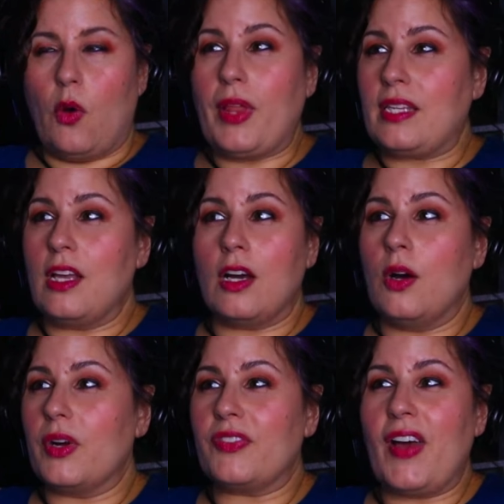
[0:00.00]
Oh, that's not
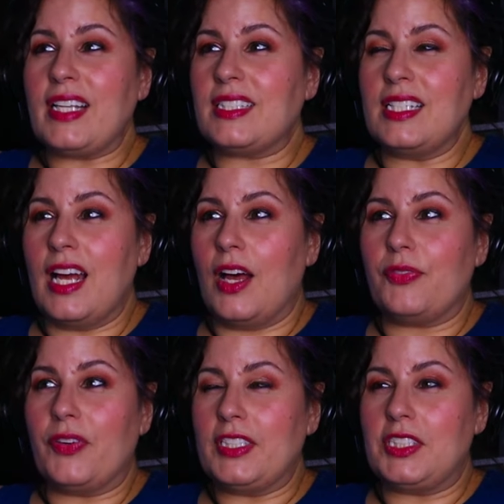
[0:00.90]
gonna work fast
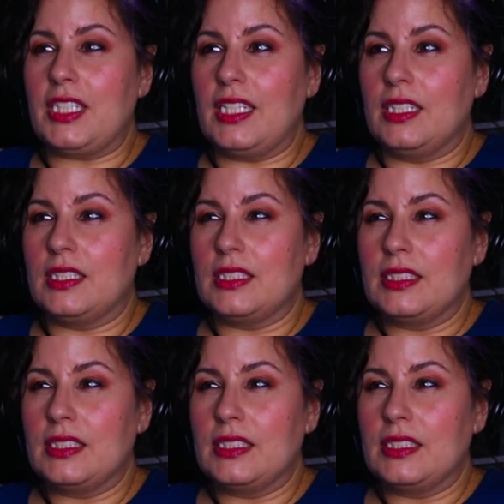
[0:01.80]
enough, Frenchie.